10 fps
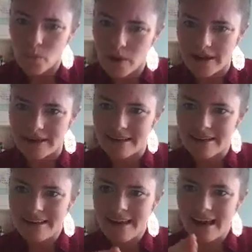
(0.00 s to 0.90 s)
one
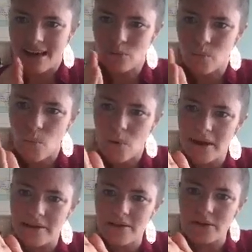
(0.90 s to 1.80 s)
has
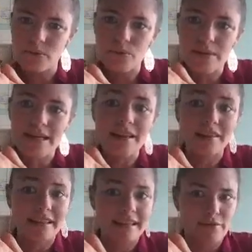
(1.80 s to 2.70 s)
one
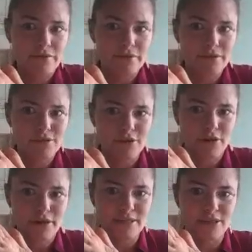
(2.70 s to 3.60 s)
real leaf
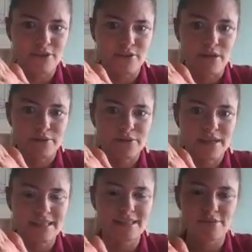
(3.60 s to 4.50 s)
starting to grow. So
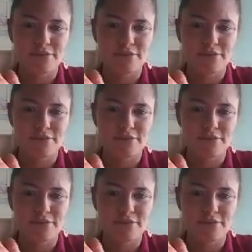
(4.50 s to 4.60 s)
that's its